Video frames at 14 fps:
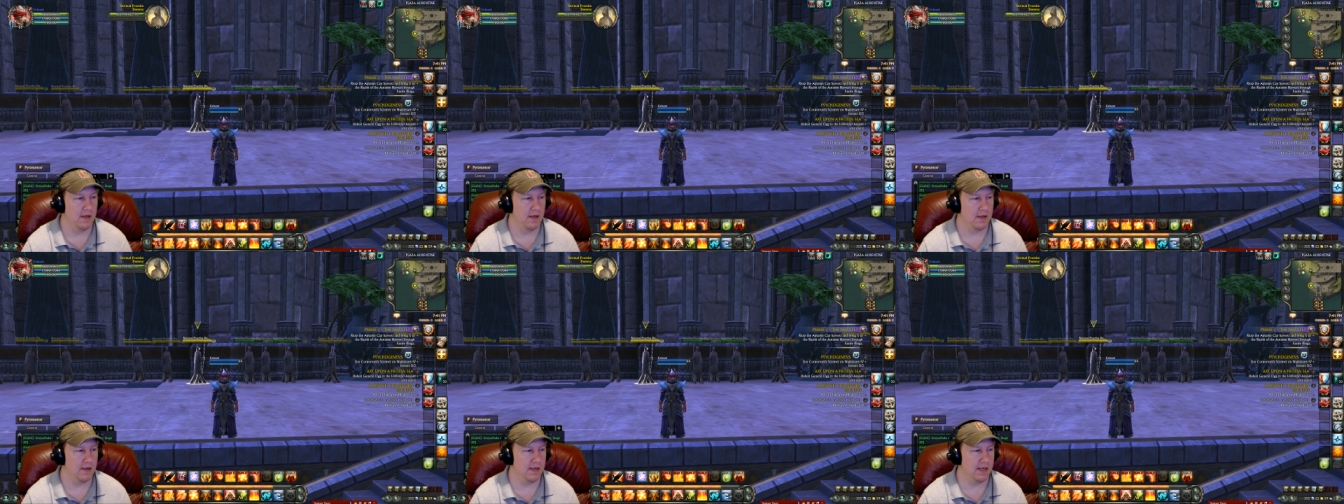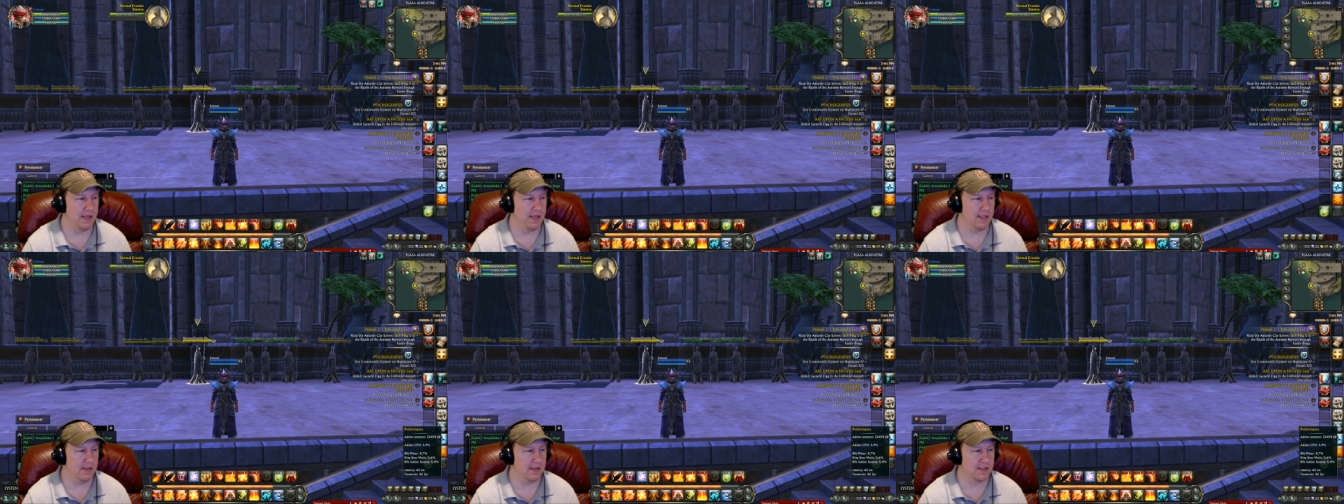
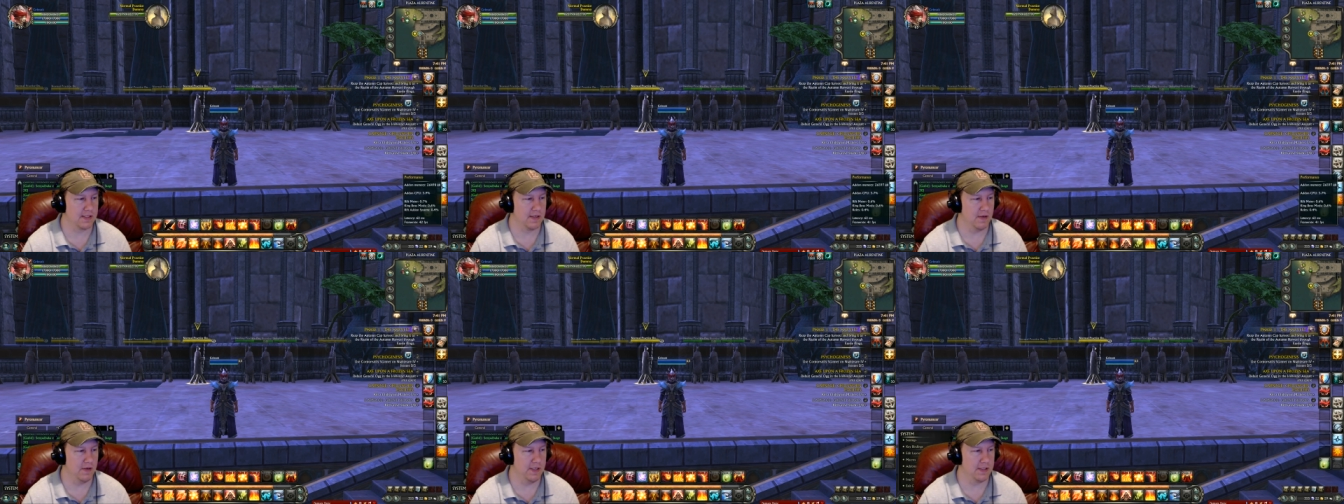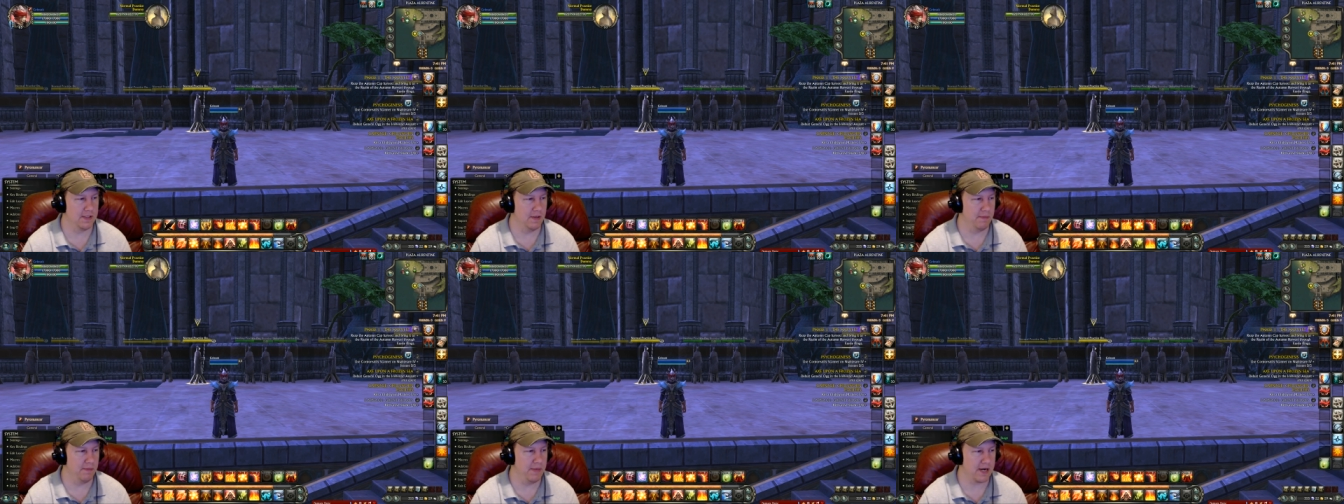Alright, let's go
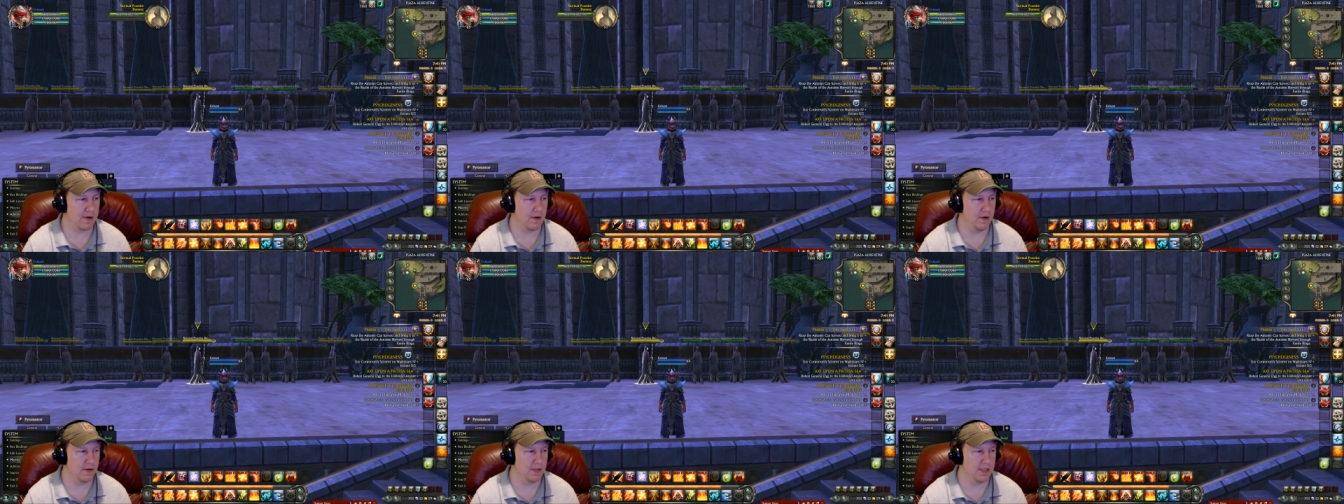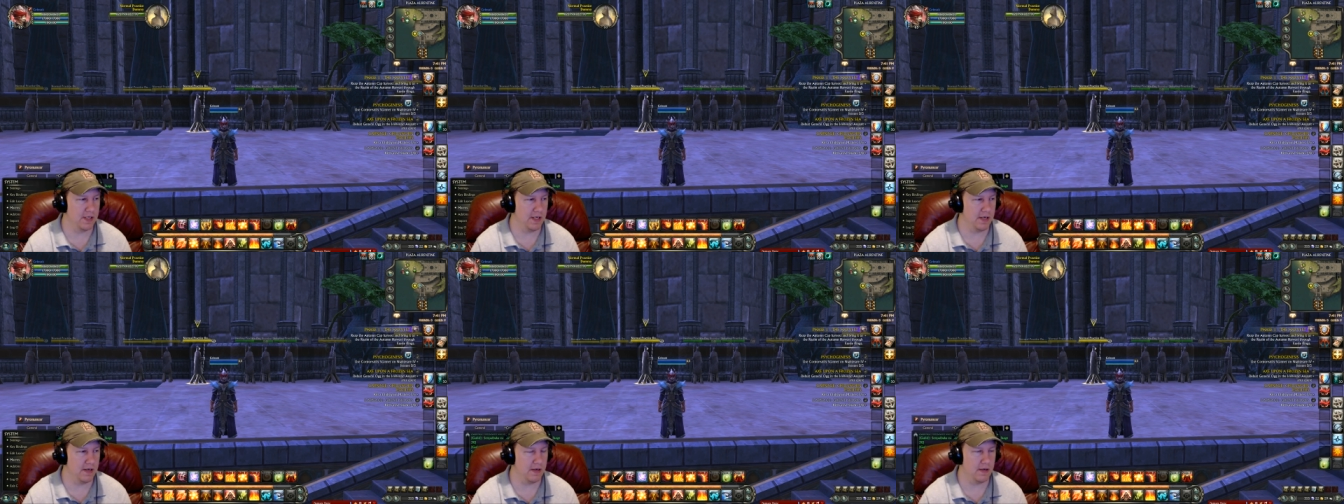into the macros
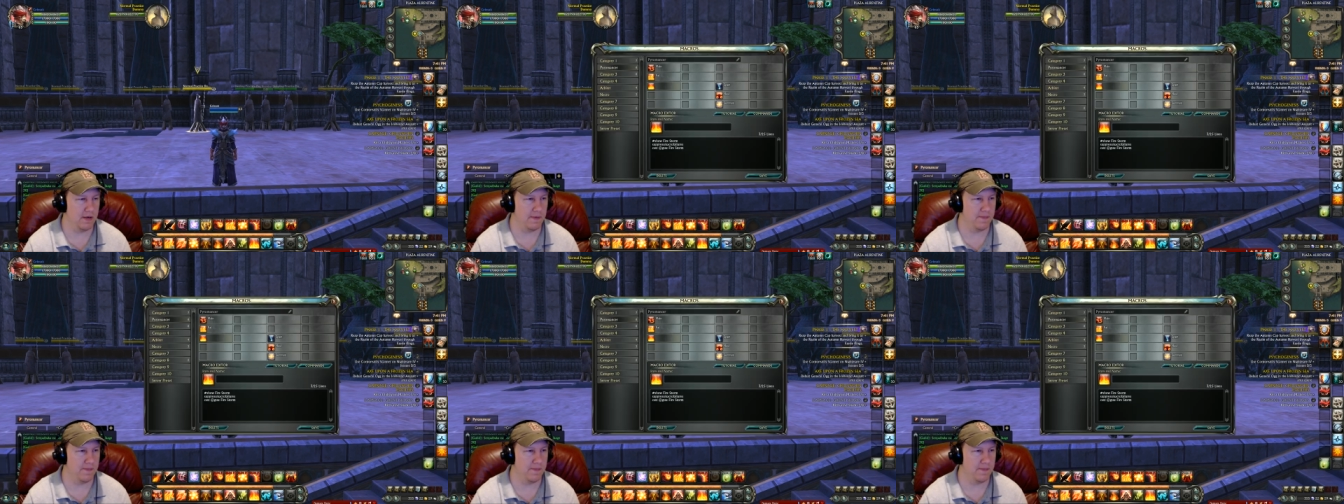here.